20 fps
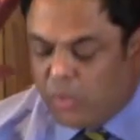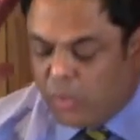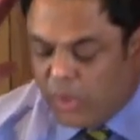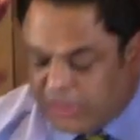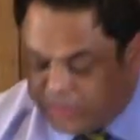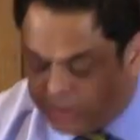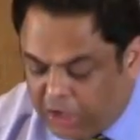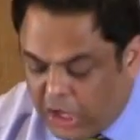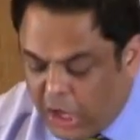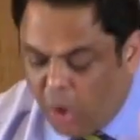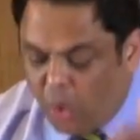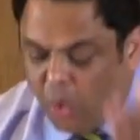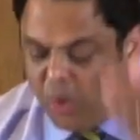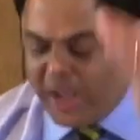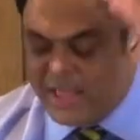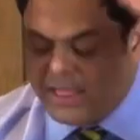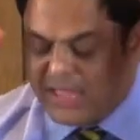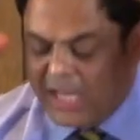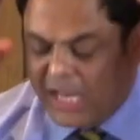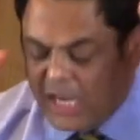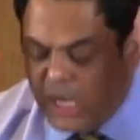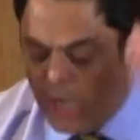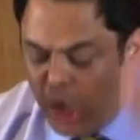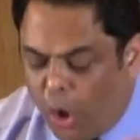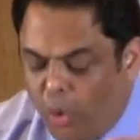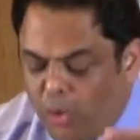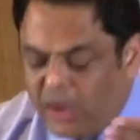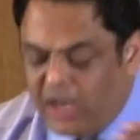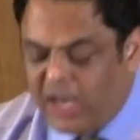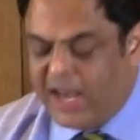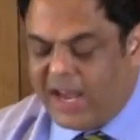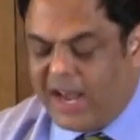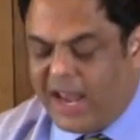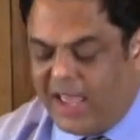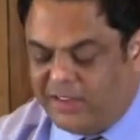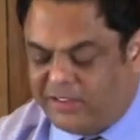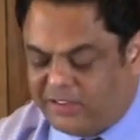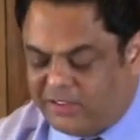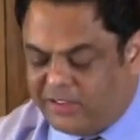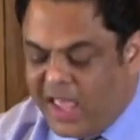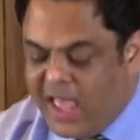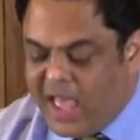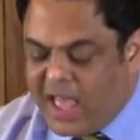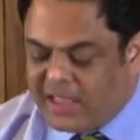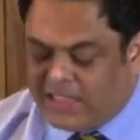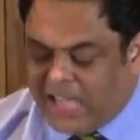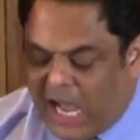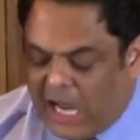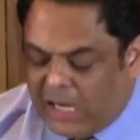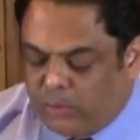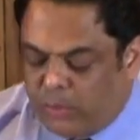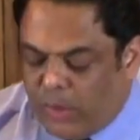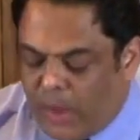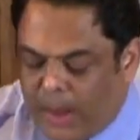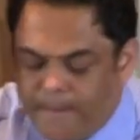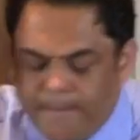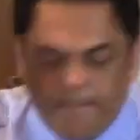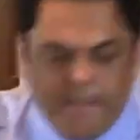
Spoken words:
with you in the loneliness that will